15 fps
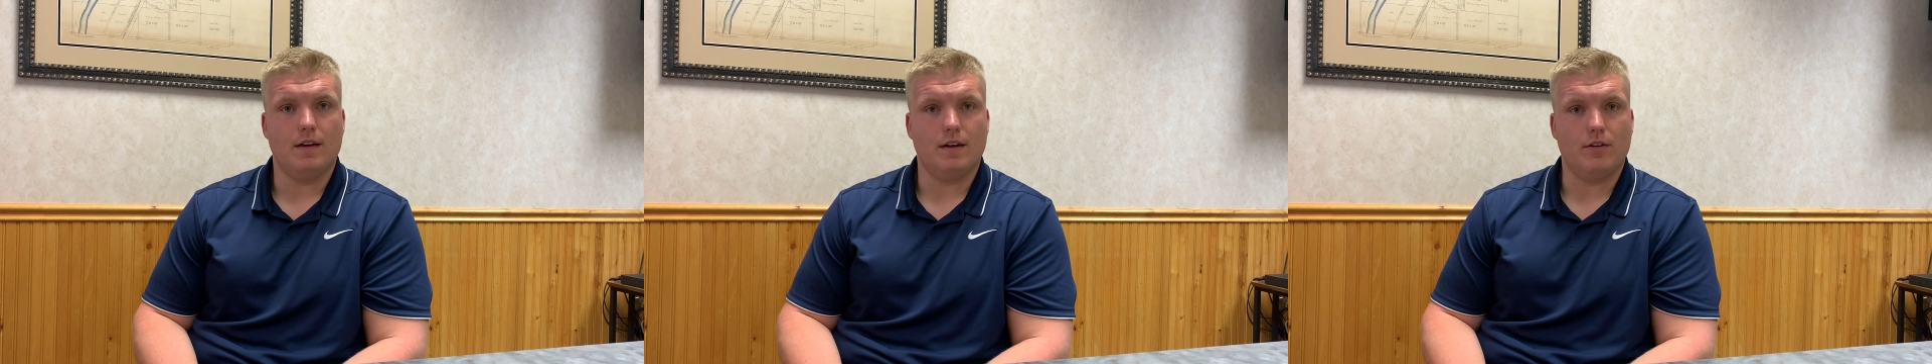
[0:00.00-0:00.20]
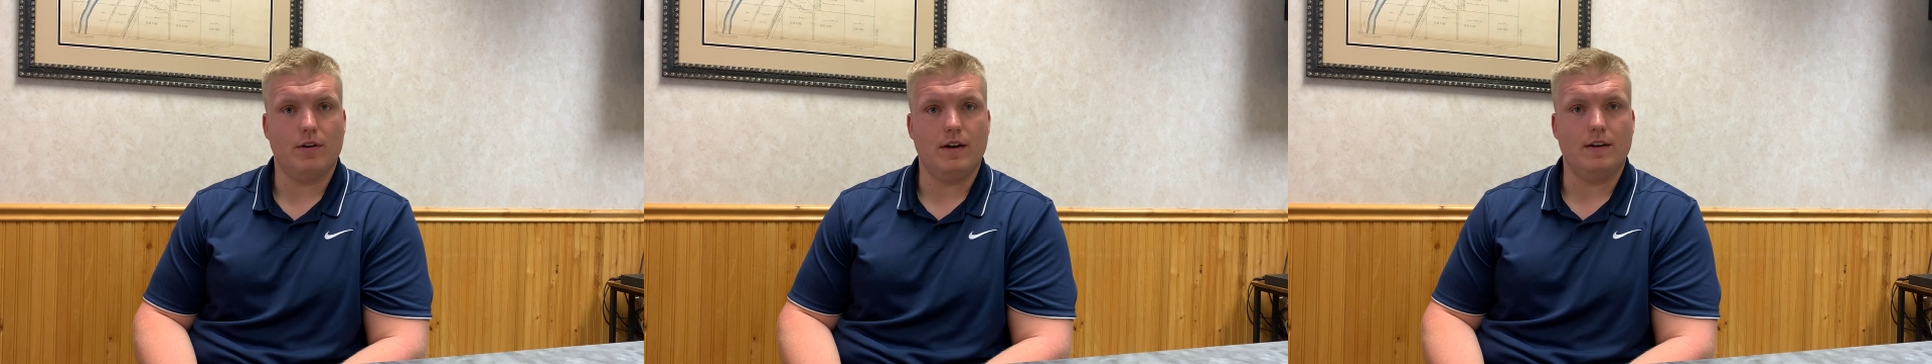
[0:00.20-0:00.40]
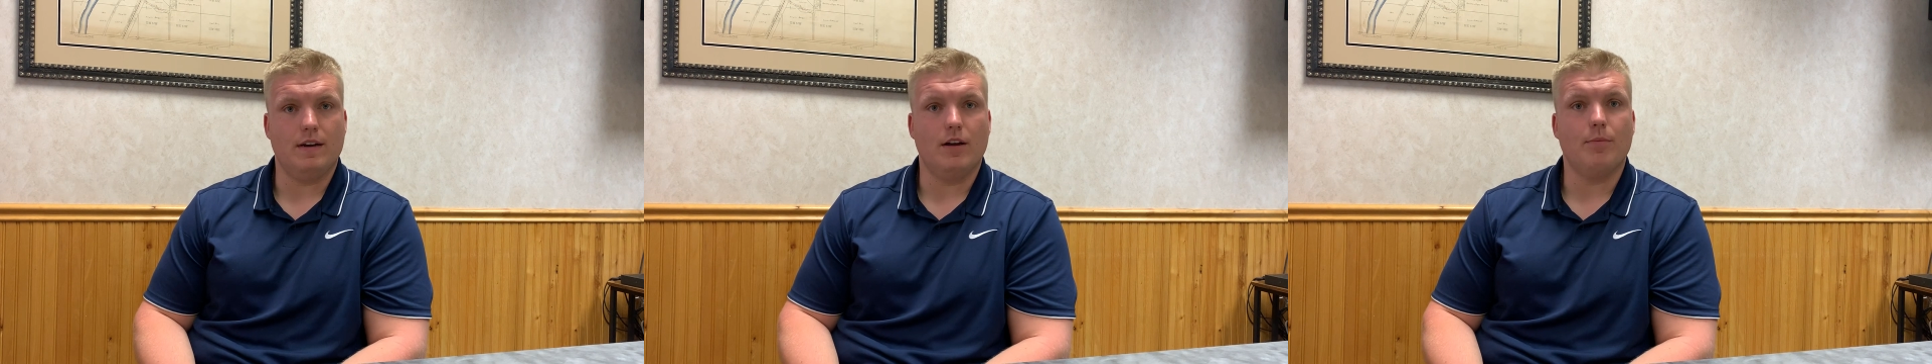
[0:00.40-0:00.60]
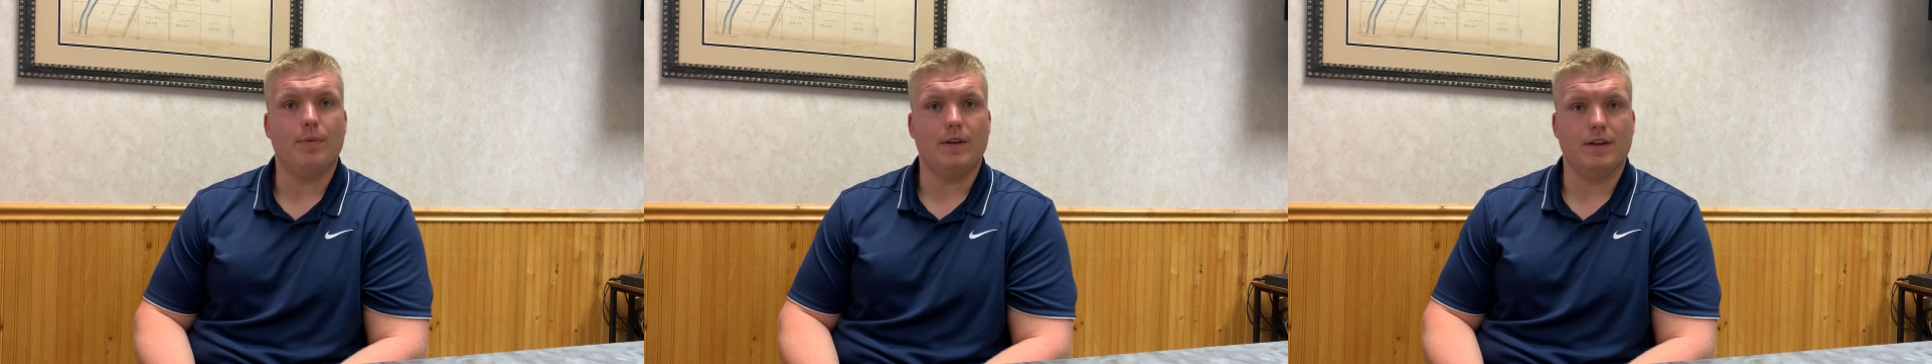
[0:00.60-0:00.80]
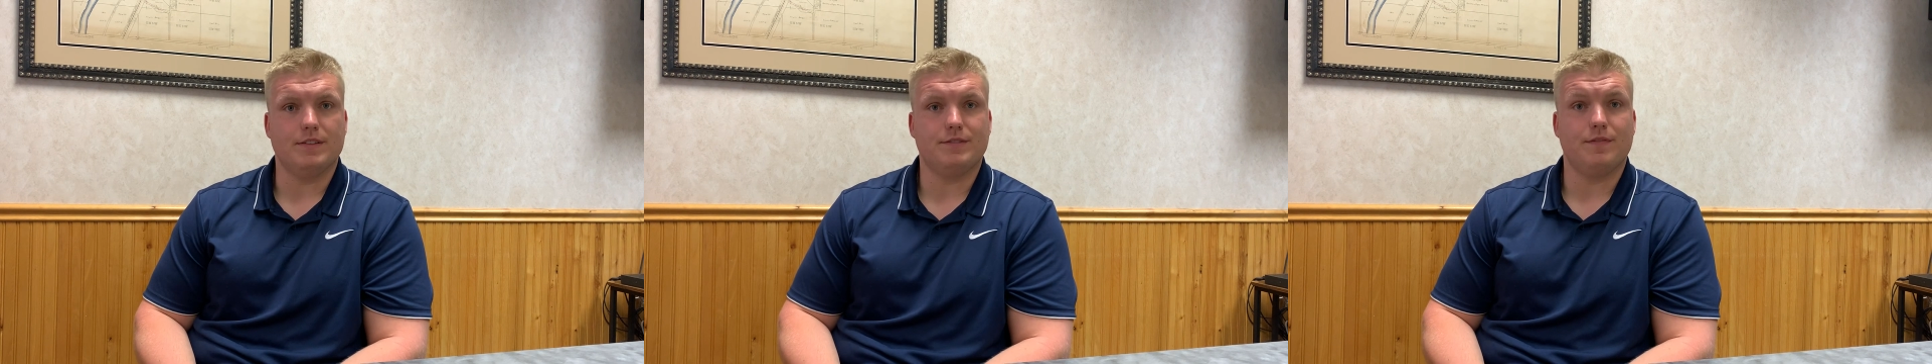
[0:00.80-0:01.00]
great in
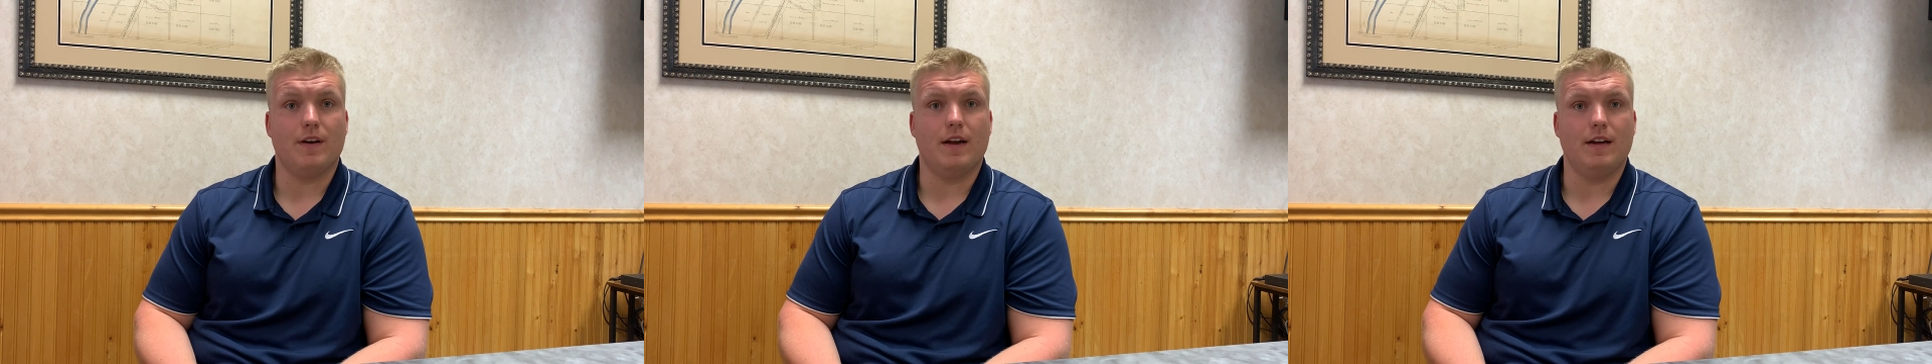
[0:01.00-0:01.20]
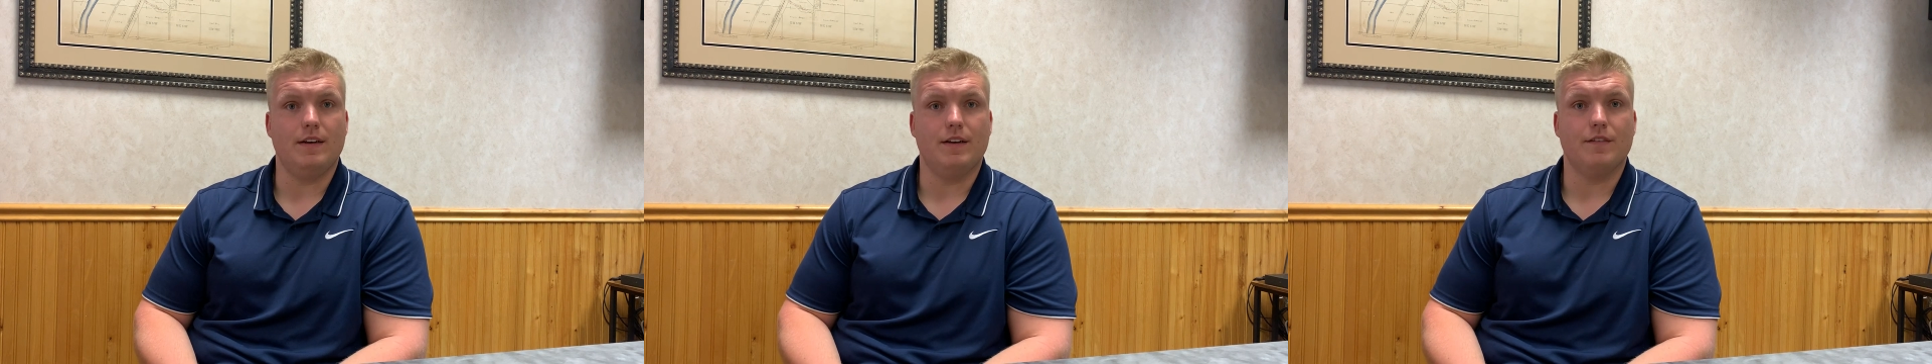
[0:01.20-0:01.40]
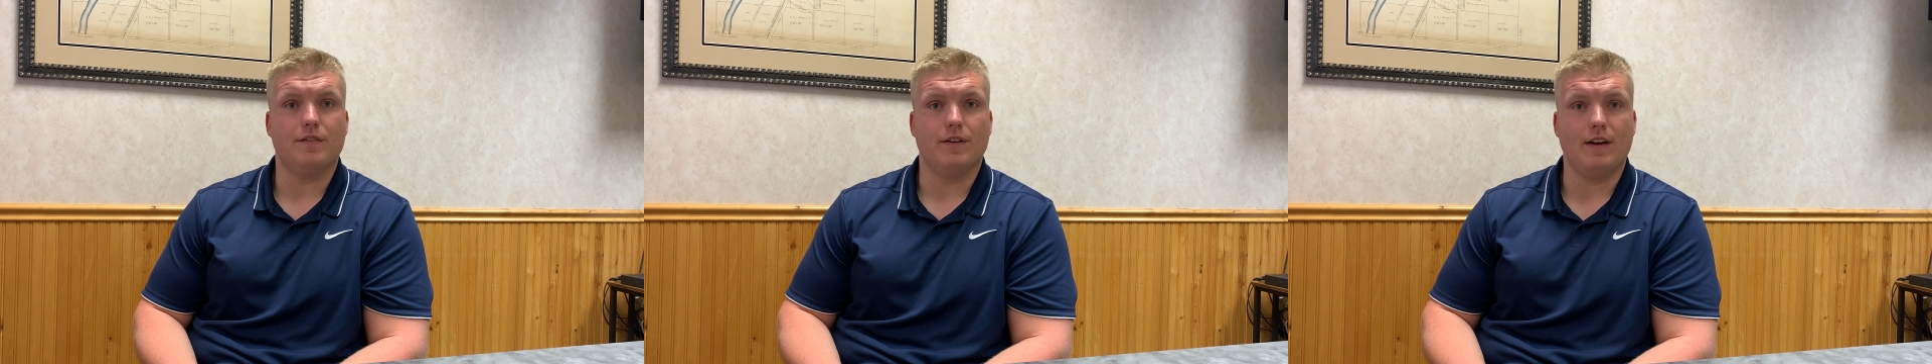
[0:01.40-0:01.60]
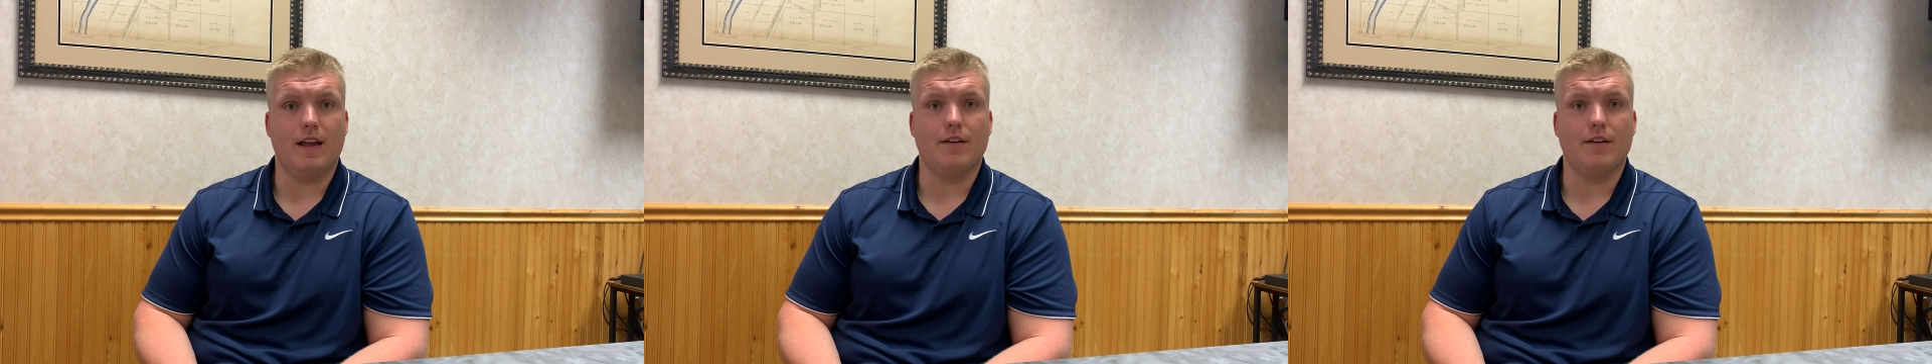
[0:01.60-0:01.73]
helping us find different